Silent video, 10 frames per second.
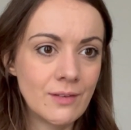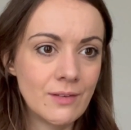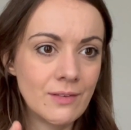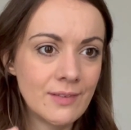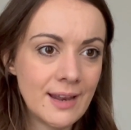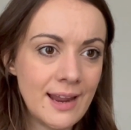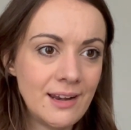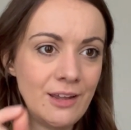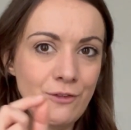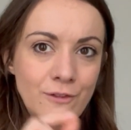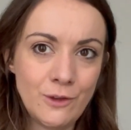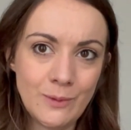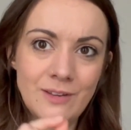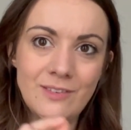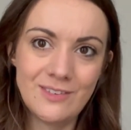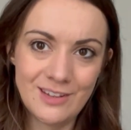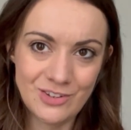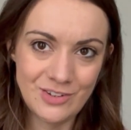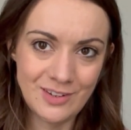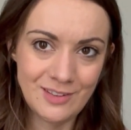slightly fewer
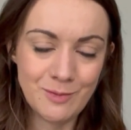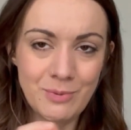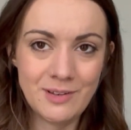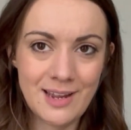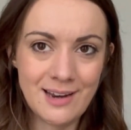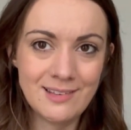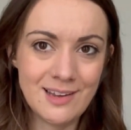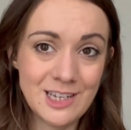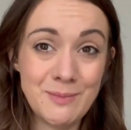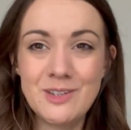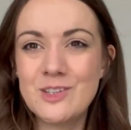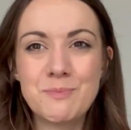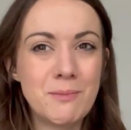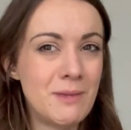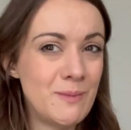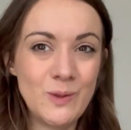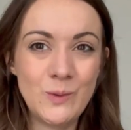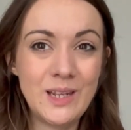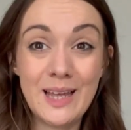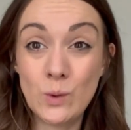stitches per 10 centimeters, but maybe
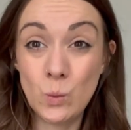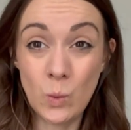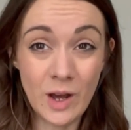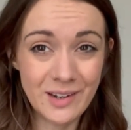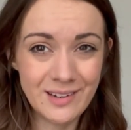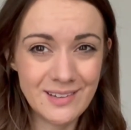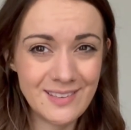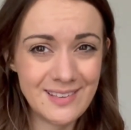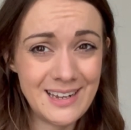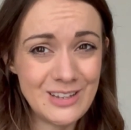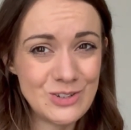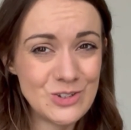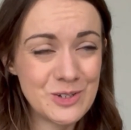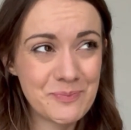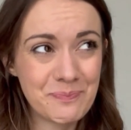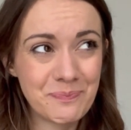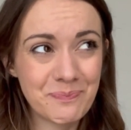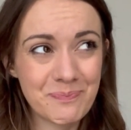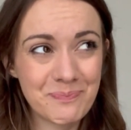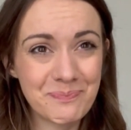only like 1 stitch.
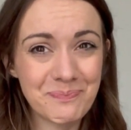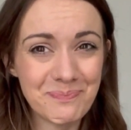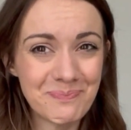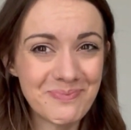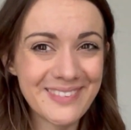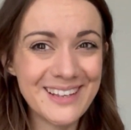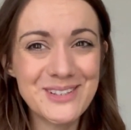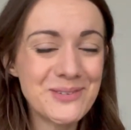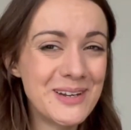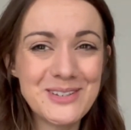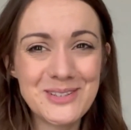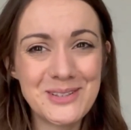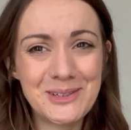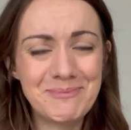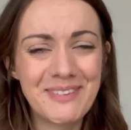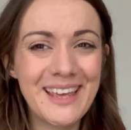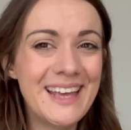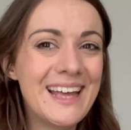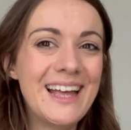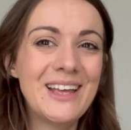So I just thought,
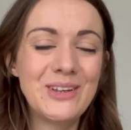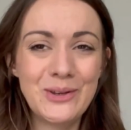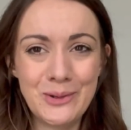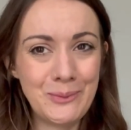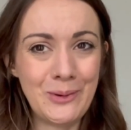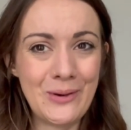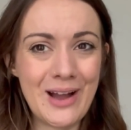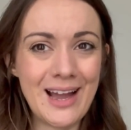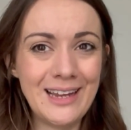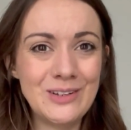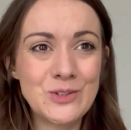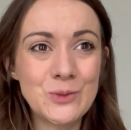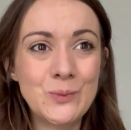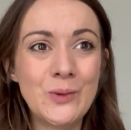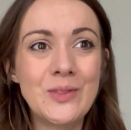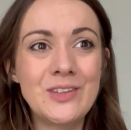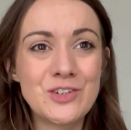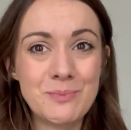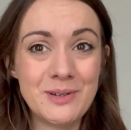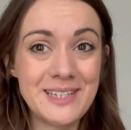you know what, I don't want the
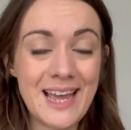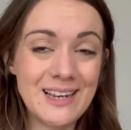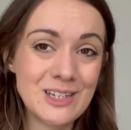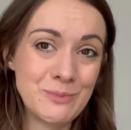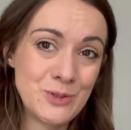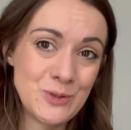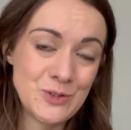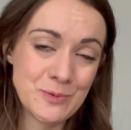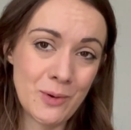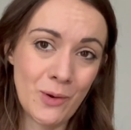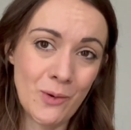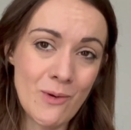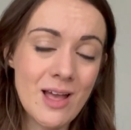jumper to end up too small,